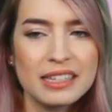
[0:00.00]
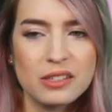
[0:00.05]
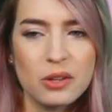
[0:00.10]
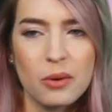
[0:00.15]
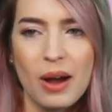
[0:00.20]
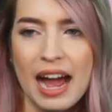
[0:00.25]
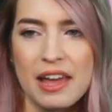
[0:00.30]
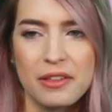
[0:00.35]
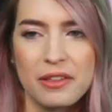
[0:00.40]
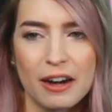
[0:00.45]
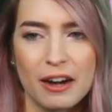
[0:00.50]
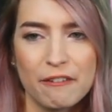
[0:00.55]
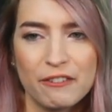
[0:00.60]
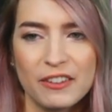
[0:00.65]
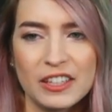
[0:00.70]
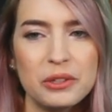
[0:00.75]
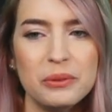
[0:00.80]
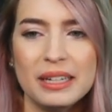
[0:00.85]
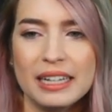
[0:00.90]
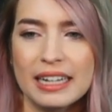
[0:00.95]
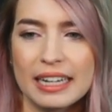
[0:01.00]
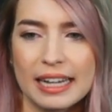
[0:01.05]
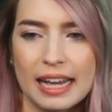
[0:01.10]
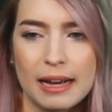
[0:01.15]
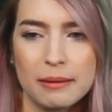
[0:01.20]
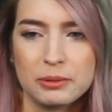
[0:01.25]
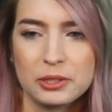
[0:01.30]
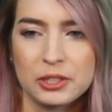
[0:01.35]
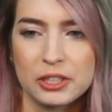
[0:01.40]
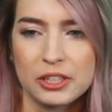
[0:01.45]
either. I feel like you need a
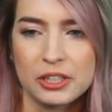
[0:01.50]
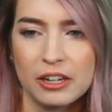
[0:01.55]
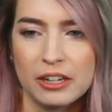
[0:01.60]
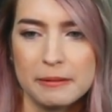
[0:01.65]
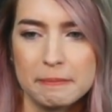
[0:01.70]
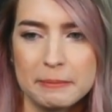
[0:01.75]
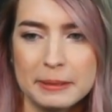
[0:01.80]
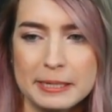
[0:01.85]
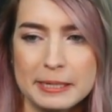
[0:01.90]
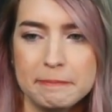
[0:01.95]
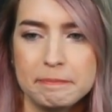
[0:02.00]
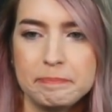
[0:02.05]
capture card, but...